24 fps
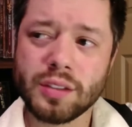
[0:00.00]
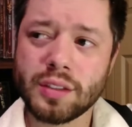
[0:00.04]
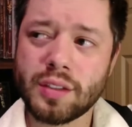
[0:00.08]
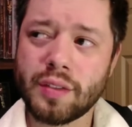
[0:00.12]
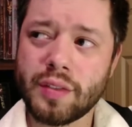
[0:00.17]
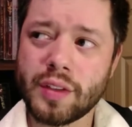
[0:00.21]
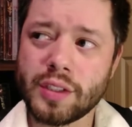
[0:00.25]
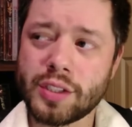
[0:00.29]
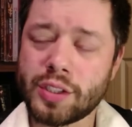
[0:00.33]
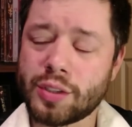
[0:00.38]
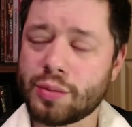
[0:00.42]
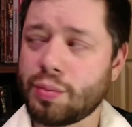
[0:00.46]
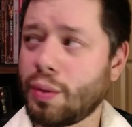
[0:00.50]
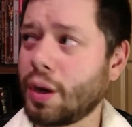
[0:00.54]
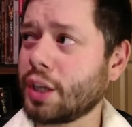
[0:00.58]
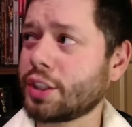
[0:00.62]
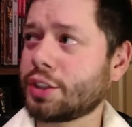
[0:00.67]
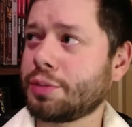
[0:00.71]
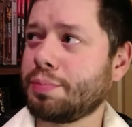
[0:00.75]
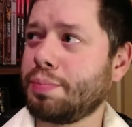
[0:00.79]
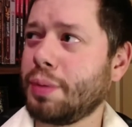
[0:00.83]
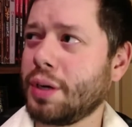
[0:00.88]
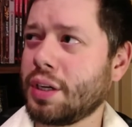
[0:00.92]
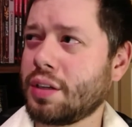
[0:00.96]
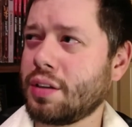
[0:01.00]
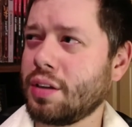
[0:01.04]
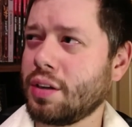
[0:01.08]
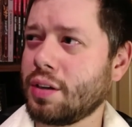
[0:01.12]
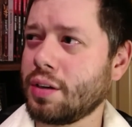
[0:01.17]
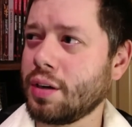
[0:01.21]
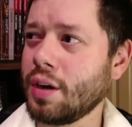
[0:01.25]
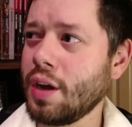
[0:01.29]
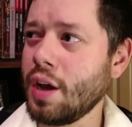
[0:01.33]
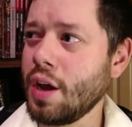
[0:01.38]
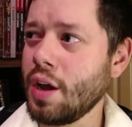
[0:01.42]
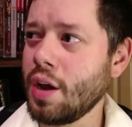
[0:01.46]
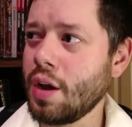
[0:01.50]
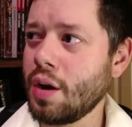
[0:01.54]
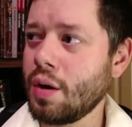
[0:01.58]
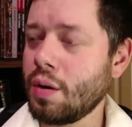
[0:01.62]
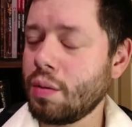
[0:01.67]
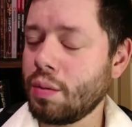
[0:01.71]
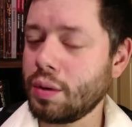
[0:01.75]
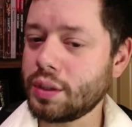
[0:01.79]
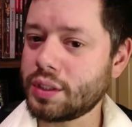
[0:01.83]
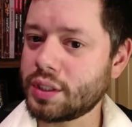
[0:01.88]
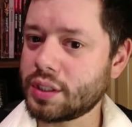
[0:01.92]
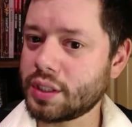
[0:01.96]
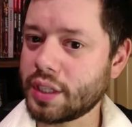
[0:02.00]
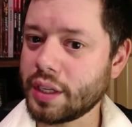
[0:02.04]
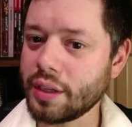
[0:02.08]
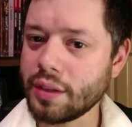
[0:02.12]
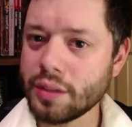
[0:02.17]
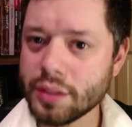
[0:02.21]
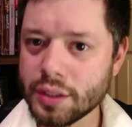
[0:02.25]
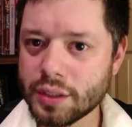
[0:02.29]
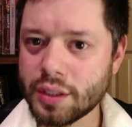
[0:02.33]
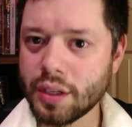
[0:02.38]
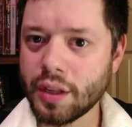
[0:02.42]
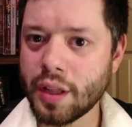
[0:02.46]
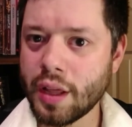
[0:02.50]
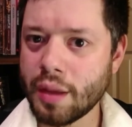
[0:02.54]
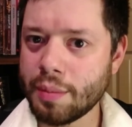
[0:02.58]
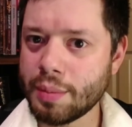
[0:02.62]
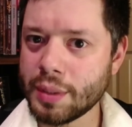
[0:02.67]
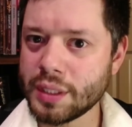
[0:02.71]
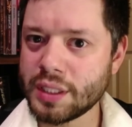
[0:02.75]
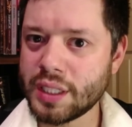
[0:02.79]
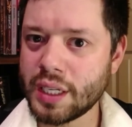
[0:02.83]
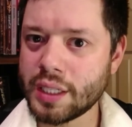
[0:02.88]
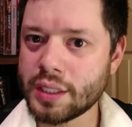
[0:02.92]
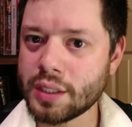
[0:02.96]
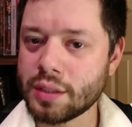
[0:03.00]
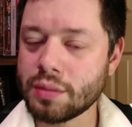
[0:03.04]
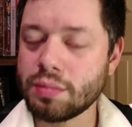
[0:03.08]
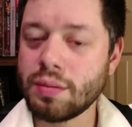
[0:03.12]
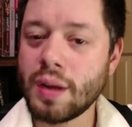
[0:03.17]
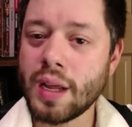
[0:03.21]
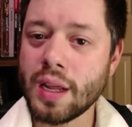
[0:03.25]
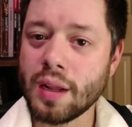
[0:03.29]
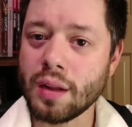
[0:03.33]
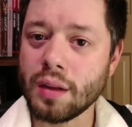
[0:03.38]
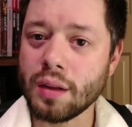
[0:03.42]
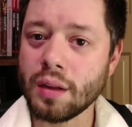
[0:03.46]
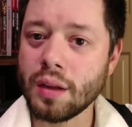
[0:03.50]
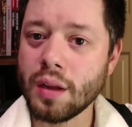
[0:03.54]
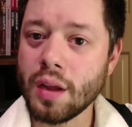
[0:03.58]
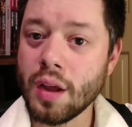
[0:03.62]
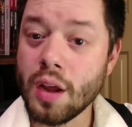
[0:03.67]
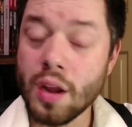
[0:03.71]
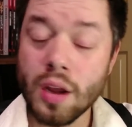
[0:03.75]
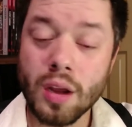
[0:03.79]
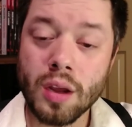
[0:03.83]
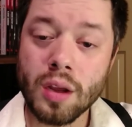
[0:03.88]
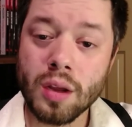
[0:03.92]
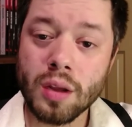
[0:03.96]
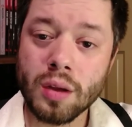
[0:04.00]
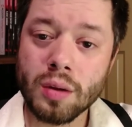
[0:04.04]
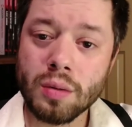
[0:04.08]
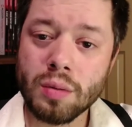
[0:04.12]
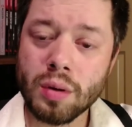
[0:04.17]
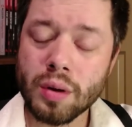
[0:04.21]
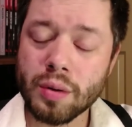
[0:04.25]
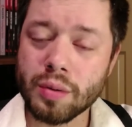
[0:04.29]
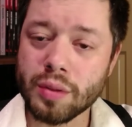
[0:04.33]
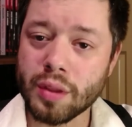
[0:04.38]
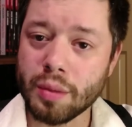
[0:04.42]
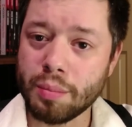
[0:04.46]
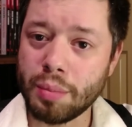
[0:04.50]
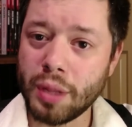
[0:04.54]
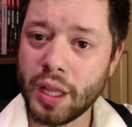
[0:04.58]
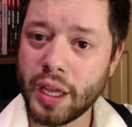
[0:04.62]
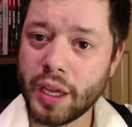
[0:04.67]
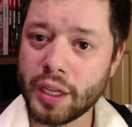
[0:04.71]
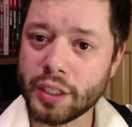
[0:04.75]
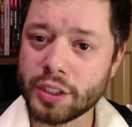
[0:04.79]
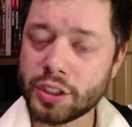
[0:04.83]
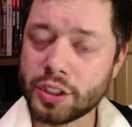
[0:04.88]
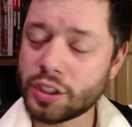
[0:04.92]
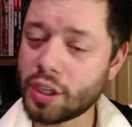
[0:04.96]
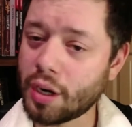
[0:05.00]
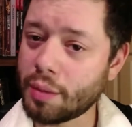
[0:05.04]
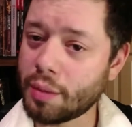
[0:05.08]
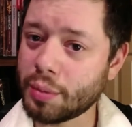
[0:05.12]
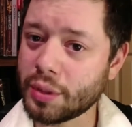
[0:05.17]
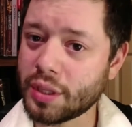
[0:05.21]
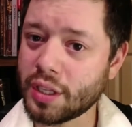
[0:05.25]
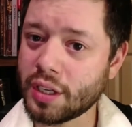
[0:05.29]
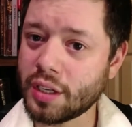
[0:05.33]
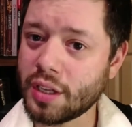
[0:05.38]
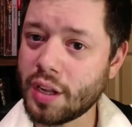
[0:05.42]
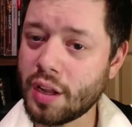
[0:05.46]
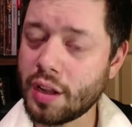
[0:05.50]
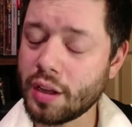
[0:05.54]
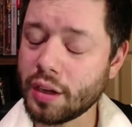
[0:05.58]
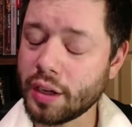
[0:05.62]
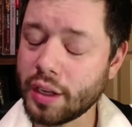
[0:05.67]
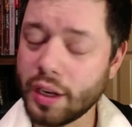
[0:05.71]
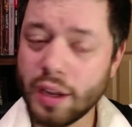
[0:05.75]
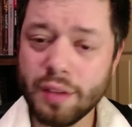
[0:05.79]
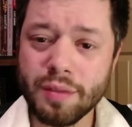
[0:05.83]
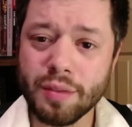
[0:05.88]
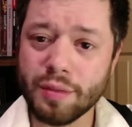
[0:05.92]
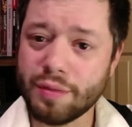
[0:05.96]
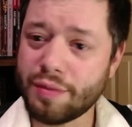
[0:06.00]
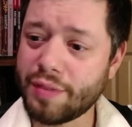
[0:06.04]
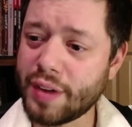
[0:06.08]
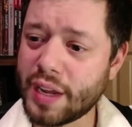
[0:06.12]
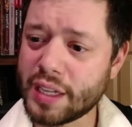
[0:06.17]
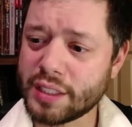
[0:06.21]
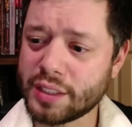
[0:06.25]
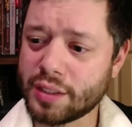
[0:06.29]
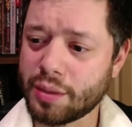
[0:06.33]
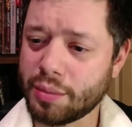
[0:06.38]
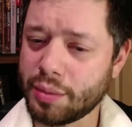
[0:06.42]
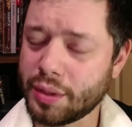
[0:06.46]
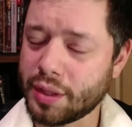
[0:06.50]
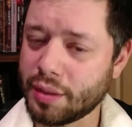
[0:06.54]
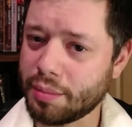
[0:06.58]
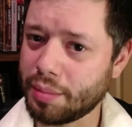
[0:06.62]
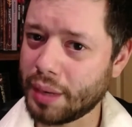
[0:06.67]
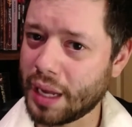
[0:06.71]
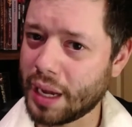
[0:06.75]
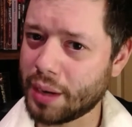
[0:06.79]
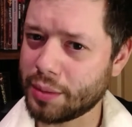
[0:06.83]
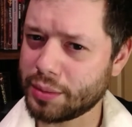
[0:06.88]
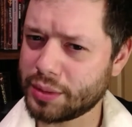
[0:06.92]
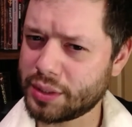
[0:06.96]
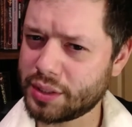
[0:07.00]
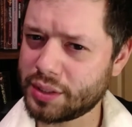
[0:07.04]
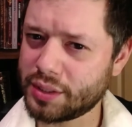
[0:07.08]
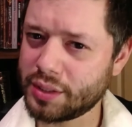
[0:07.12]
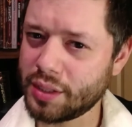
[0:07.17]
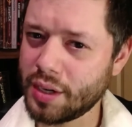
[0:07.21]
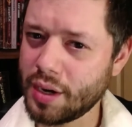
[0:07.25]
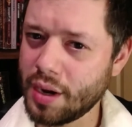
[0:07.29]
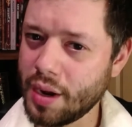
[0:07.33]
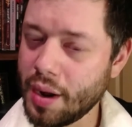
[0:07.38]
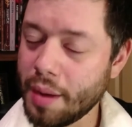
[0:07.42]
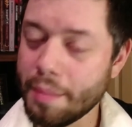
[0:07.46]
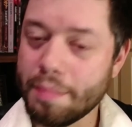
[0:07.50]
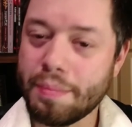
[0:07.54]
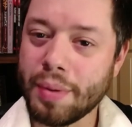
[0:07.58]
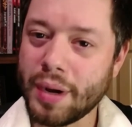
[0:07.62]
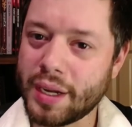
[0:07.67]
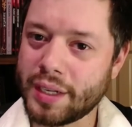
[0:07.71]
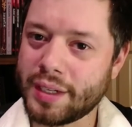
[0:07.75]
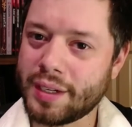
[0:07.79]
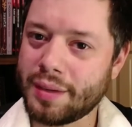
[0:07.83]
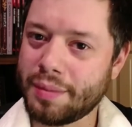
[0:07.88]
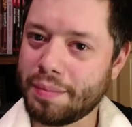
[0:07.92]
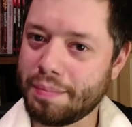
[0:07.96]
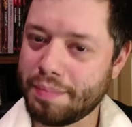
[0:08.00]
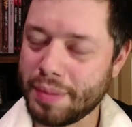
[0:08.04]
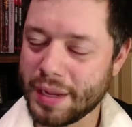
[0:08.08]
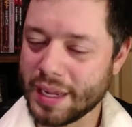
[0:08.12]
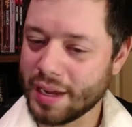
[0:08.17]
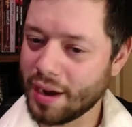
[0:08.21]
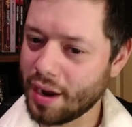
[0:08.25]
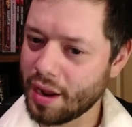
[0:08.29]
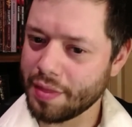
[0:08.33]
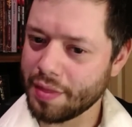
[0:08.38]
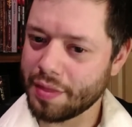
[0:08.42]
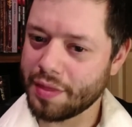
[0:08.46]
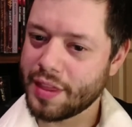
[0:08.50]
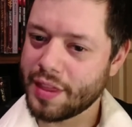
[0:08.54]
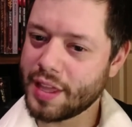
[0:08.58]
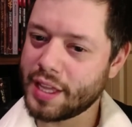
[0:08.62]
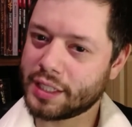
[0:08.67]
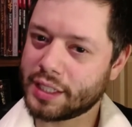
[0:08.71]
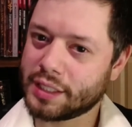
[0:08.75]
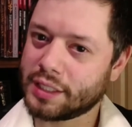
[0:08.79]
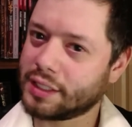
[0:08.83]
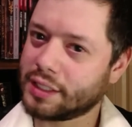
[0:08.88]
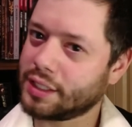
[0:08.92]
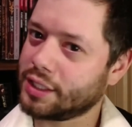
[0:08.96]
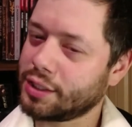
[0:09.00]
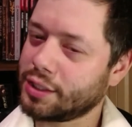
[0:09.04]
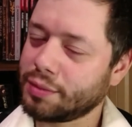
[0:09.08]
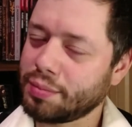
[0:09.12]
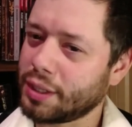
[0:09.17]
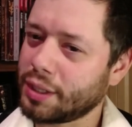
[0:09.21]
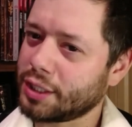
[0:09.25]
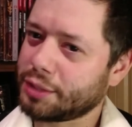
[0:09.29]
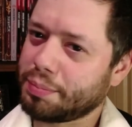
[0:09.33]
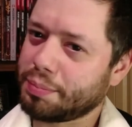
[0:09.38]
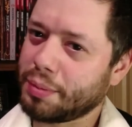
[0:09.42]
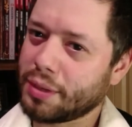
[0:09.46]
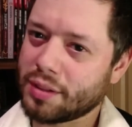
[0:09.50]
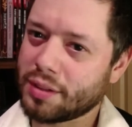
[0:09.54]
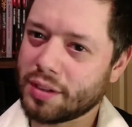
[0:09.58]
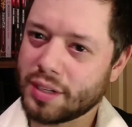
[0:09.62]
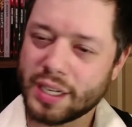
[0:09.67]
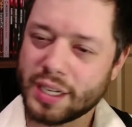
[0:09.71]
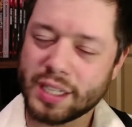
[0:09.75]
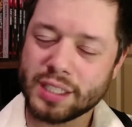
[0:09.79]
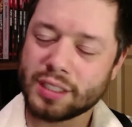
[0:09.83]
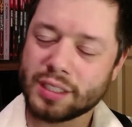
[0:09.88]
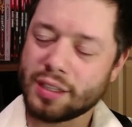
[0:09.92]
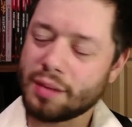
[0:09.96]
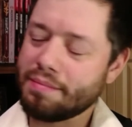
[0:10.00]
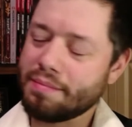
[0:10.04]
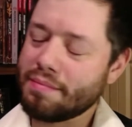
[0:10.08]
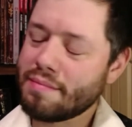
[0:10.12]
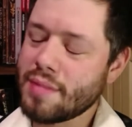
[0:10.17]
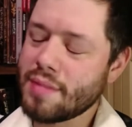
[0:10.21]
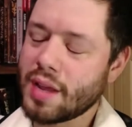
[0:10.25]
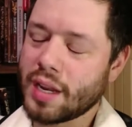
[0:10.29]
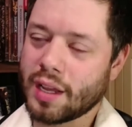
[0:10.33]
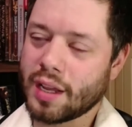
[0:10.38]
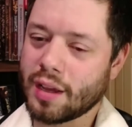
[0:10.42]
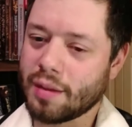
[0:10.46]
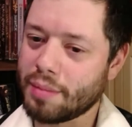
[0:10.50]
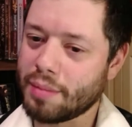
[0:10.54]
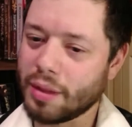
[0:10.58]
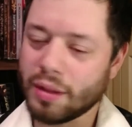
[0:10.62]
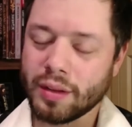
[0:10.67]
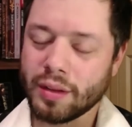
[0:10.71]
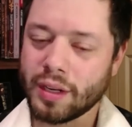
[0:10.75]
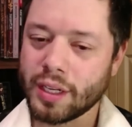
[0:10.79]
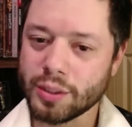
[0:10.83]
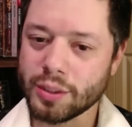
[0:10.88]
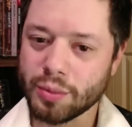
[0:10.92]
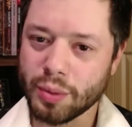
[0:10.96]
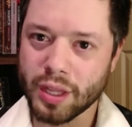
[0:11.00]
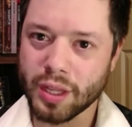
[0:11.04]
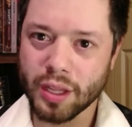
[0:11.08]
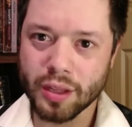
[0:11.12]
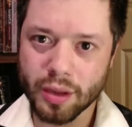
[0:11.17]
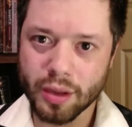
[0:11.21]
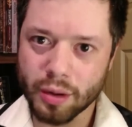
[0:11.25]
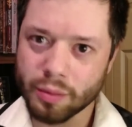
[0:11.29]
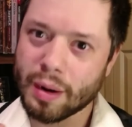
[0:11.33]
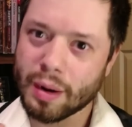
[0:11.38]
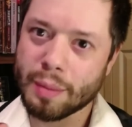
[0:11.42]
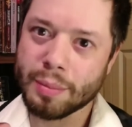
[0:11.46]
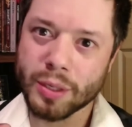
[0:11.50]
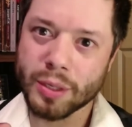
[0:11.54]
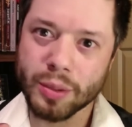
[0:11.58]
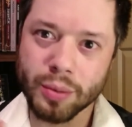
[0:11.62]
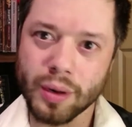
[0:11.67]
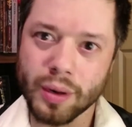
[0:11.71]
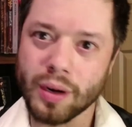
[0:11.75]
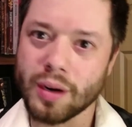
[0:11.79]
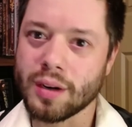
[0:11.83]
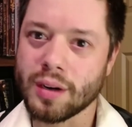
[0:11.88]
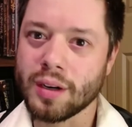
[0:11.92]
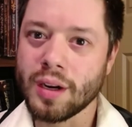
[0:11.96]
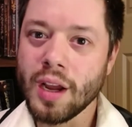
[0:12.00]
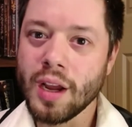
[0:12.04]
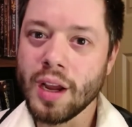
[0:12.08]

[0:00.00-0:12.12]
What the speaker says: of the swashbuckler. What skills do they possess? Well, quick with the blade, sharp with the tongue, and even faster with the blouse. But beyond this, the swashbuckler has many abilities within their repertoire.